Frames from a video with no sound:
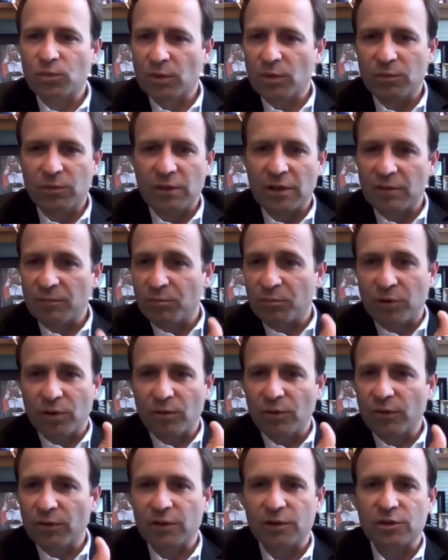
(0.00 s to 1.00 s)
would kind of
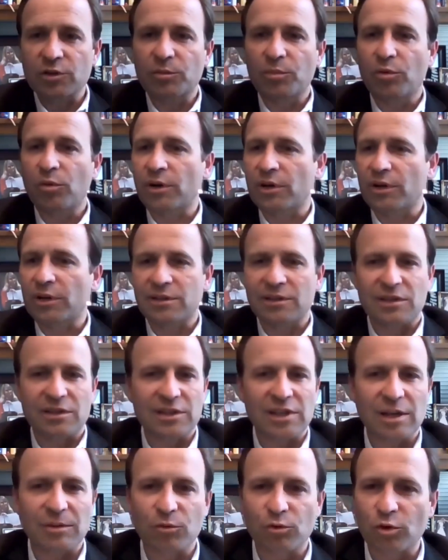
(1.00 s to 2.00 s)
build their support. It's the
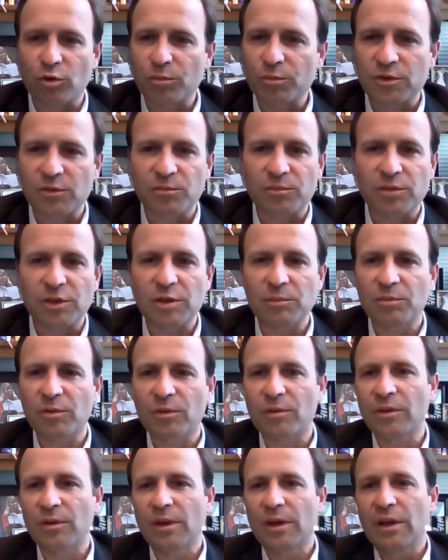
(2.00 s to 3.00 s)
same groups of
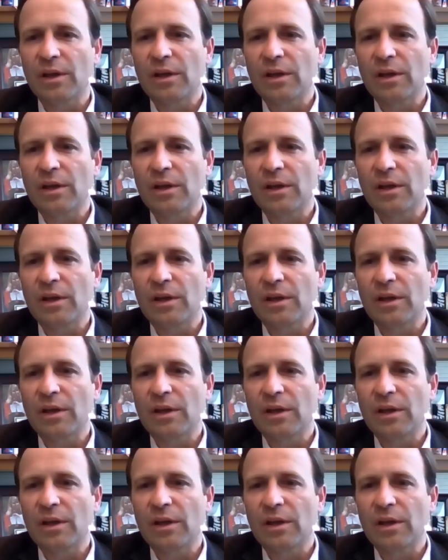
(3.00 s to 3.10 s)
people.